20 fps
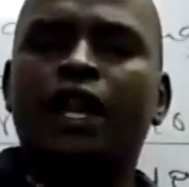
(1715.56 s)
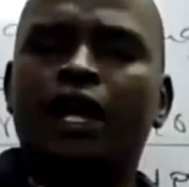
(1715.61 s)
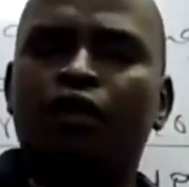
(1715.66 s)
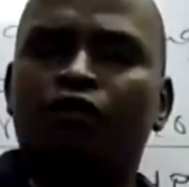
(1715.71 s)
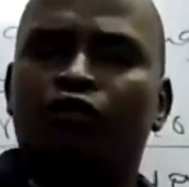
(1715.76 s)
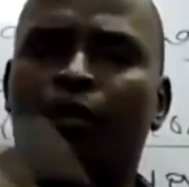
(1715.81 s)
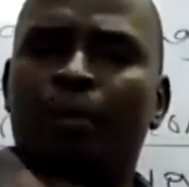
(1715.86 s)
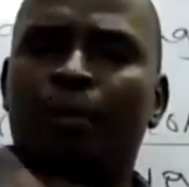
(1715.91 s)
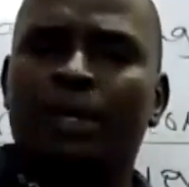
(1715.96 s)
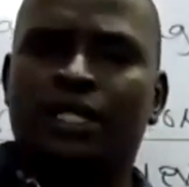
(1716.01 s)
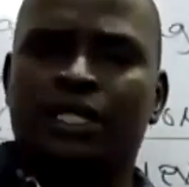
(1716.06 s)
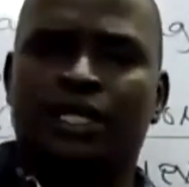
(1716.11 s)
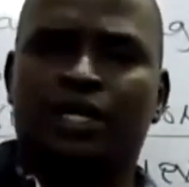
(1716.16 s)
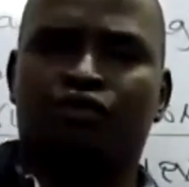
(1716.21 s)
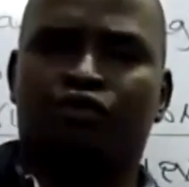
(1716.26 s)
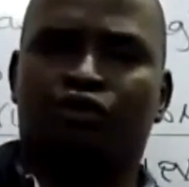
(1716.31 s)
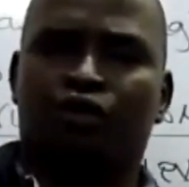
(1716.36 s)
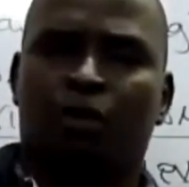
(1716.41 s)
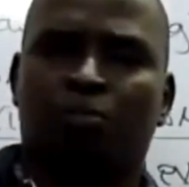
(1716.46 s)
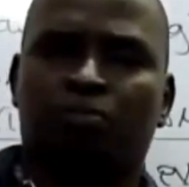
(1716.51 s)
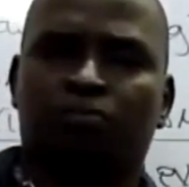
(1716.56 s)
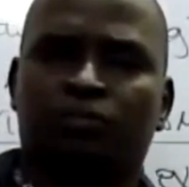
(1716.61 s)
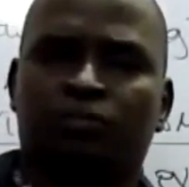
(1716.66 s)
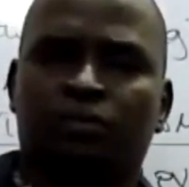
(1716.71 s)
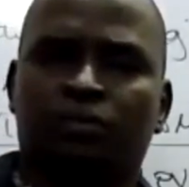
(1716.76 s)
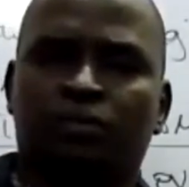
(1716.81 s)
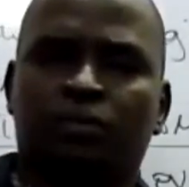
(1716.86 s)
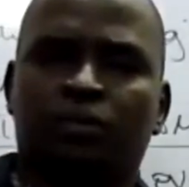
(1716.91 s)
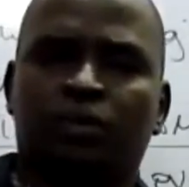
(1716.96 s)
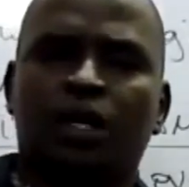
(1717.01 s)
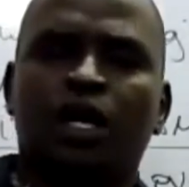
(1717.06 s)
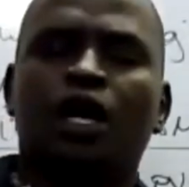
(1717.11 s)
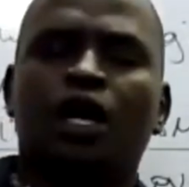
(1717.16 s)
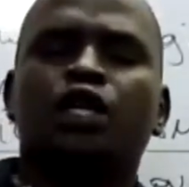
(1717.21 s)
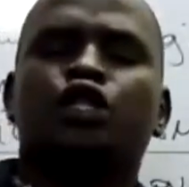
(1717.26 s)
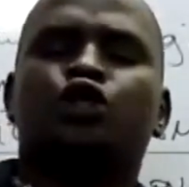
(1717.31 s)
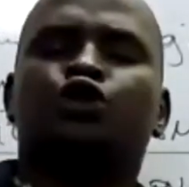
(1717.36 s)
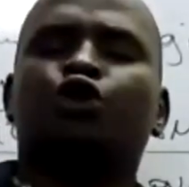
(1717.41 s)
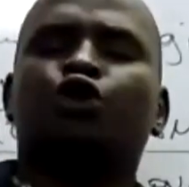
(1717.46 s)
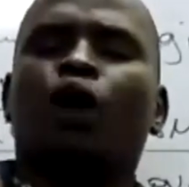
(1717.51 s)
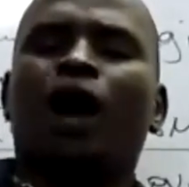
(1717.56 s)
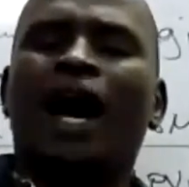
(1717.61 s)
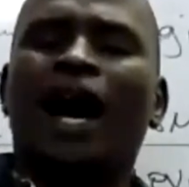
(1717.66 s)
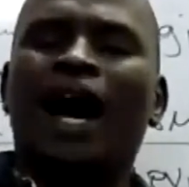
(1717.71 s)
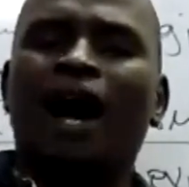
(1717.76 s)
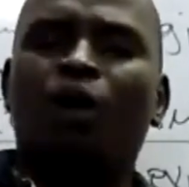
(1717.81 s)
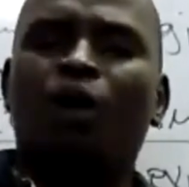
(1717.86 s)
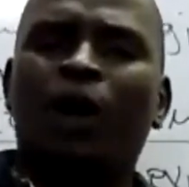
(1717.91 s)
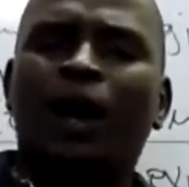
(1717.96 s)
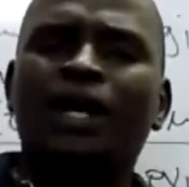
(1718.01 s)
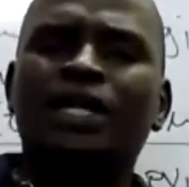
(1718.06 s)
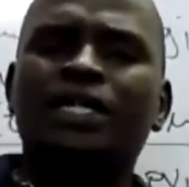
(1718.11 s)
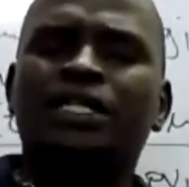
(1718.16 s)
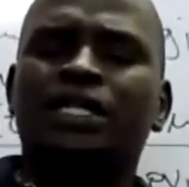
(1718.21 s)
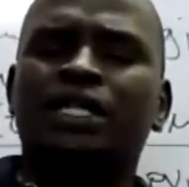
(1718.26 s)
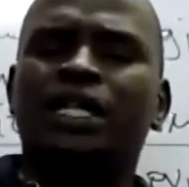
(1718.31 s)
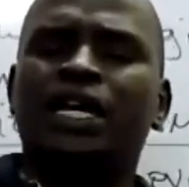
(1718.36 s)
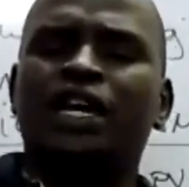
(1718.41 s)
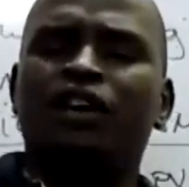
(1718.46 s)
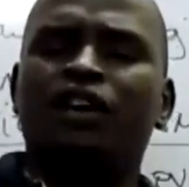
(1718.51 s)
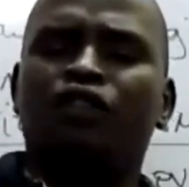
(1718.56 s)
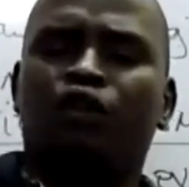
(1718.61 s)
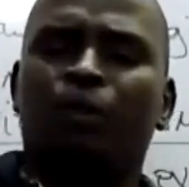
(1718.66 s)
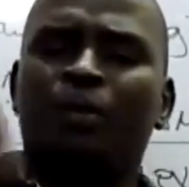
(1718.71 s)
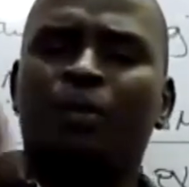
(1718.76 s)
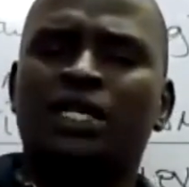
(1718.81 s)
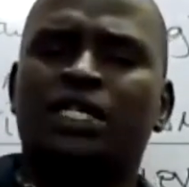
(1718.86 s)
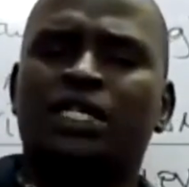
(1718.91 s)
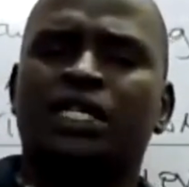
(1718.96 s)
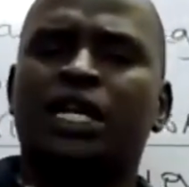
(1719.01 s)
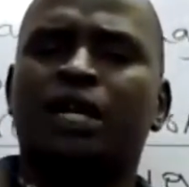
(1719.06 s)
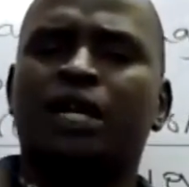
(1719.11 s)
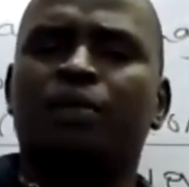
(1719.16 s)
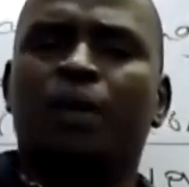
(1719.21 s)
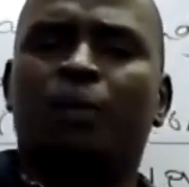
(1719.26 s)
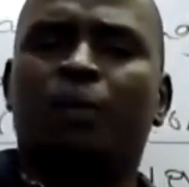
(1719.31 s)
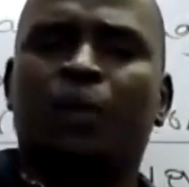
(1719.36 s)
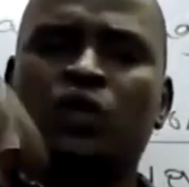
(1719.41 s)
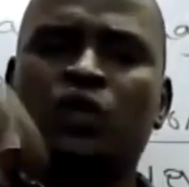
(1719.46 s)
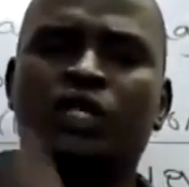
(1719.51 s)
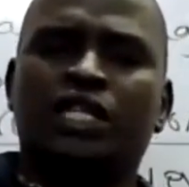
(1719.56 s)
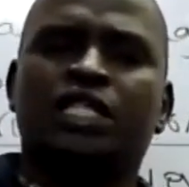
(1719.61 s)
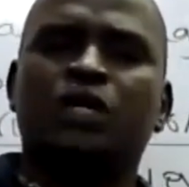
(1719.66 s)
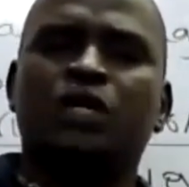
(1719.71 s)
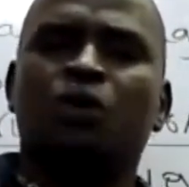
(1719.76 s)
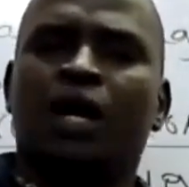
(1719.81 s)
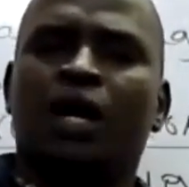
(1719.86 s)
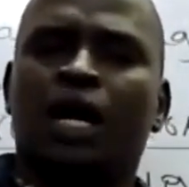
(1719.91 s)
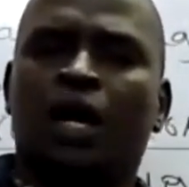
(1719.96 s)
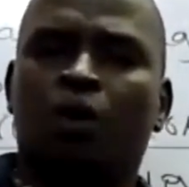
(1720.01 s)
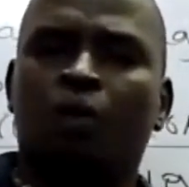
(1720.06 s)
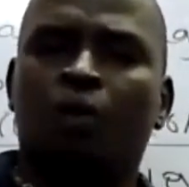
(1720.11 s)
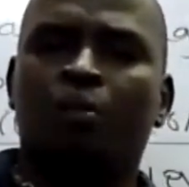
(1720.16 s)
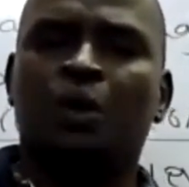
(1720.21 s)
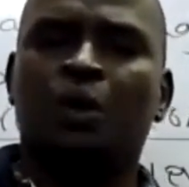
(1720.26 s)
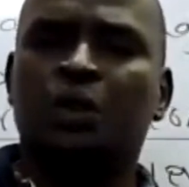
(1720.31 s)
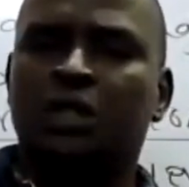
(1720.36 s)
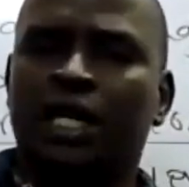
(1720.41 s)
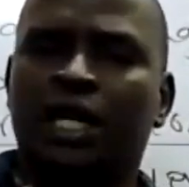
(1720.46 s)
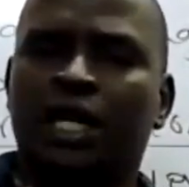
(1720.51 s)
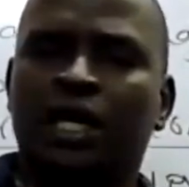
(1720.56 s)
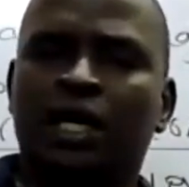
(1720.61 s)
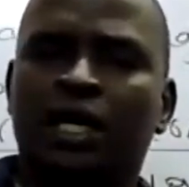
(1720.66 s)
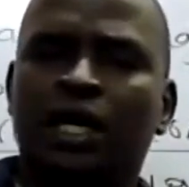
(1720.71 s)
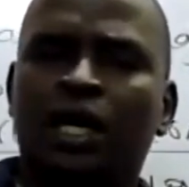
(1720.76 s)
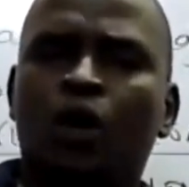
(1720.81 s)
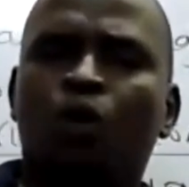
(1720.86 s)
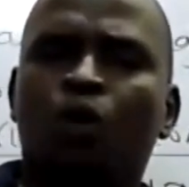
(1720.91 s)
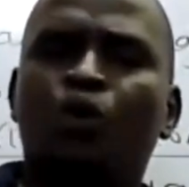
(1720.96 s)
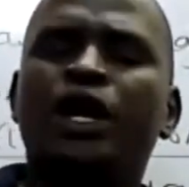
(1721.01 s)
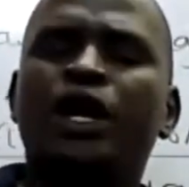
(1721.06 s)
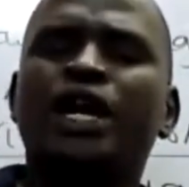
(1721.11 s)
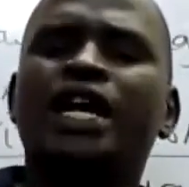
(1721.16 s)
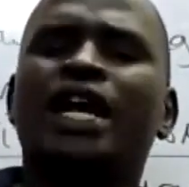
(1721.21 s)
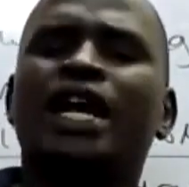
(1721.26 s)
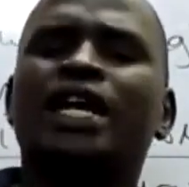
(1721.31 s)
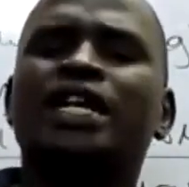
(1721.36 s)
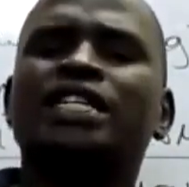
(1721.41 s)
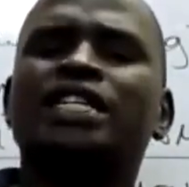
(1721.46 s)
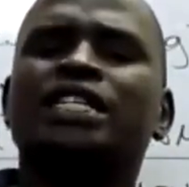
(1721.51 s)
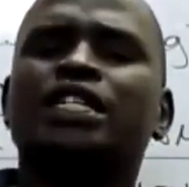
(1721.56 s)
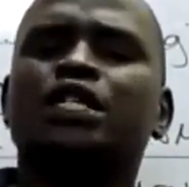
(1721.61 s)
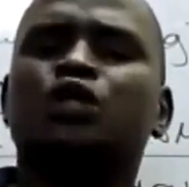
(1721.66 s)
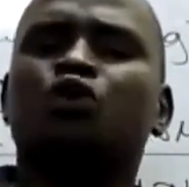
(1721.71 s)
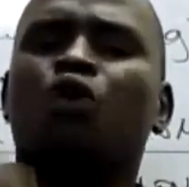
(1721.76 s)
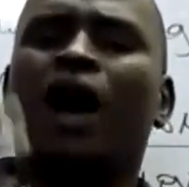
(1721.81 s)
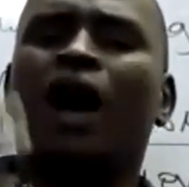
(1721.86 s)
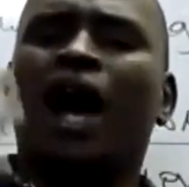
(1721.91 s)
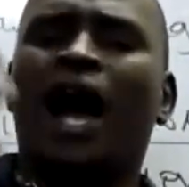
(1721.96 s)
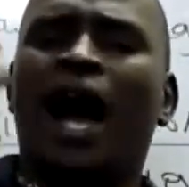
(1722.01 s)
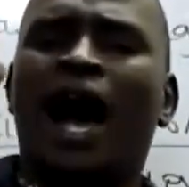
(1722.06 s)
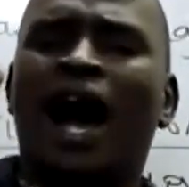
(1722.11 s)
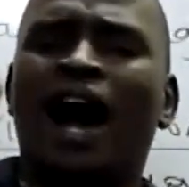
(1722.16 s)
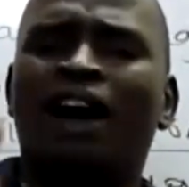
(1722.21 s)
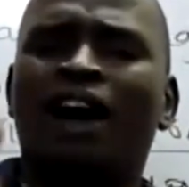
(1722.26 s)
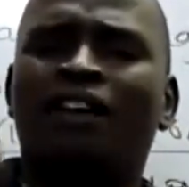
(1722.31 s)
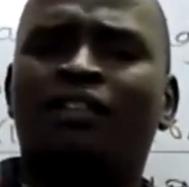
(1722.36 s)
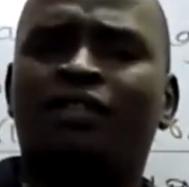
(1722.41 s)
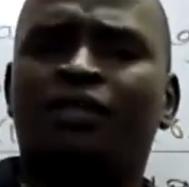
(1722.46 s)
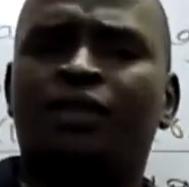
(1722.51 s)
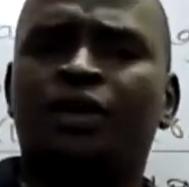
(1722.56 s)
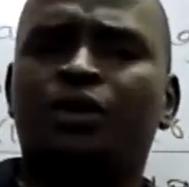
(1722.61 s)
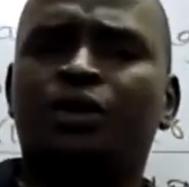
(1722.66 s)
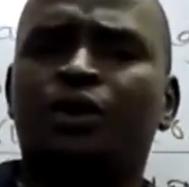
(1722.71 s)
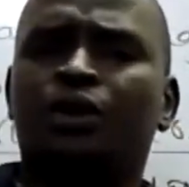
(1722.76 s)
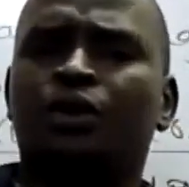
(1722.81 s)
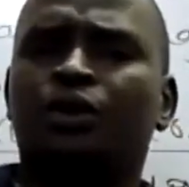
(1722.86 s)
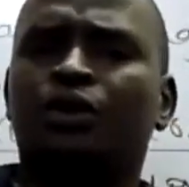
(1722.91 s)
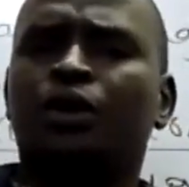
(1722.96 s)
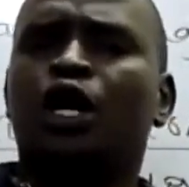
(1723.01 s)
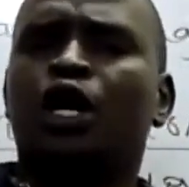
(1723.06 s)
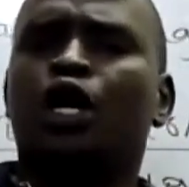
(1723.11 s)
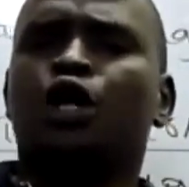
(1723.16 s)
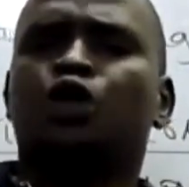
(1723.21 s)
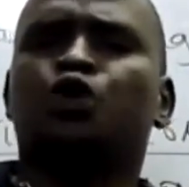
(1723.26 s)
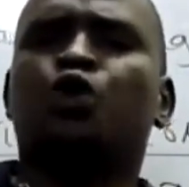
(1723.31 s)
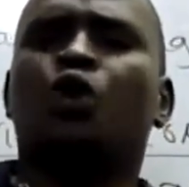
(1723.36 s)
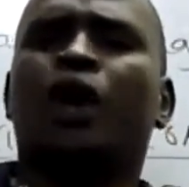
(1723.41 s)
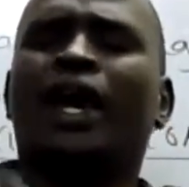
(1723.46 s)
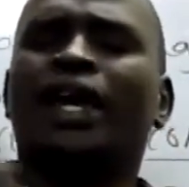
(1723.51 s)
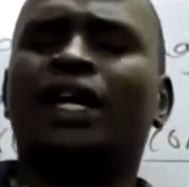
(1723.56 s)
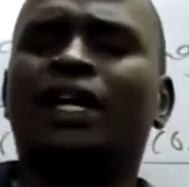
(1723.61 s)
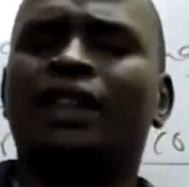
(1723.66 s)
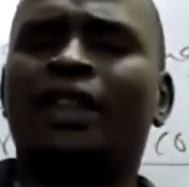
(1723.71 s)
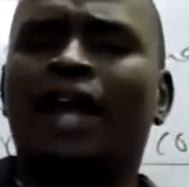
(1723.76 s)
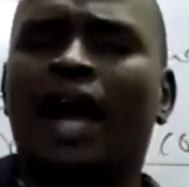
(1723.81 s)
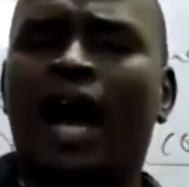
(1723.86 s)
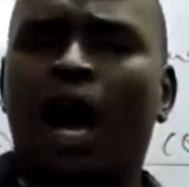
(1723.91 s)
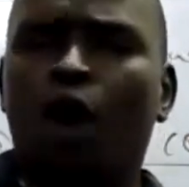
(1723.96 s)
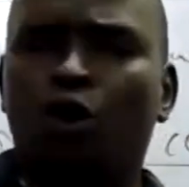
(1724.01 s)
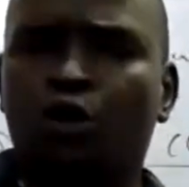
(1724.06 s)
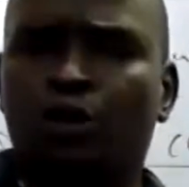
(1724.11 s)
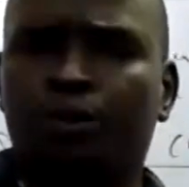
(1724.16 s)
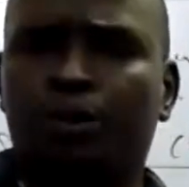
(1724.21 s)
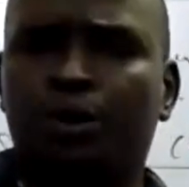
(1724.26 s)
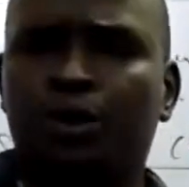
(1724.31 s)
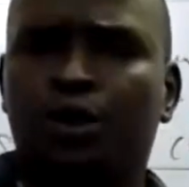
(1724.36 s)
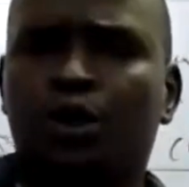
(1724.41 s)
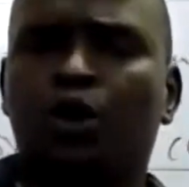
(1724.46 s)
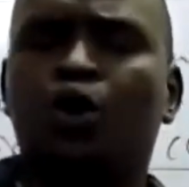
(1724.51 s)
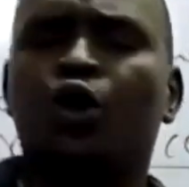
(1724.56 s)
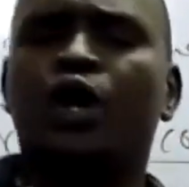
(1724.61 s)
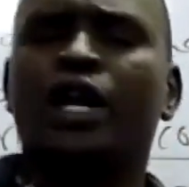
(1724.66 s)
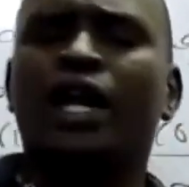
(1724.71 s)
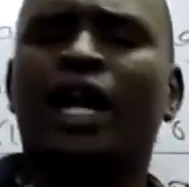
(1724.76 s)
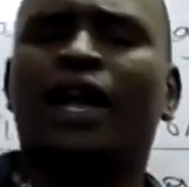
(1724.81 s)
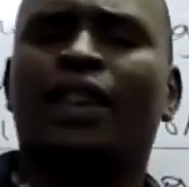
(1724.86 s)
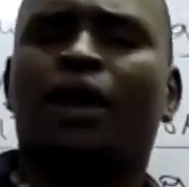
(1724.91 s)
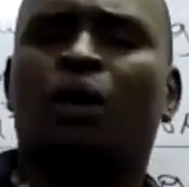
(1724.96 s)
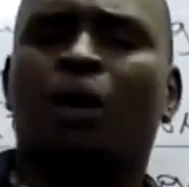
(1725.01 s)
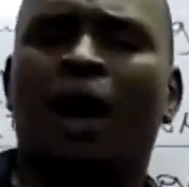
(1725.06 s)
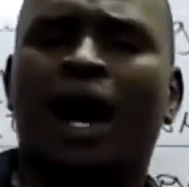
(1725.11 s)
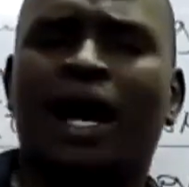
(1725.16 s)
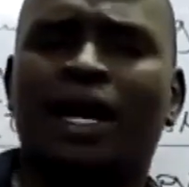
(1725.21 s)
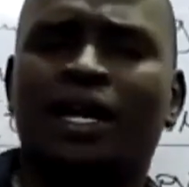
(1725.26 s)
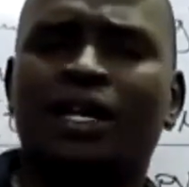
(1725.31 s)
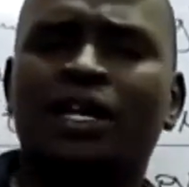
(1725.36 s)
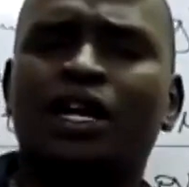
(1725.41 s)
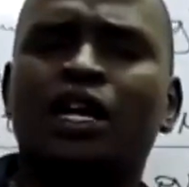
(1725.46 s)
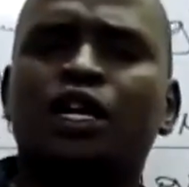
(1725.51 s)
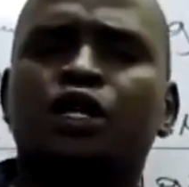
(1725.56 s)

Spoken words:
the information from. So once the information is processed on a computer, we need at least to have, to get the output, or in other words,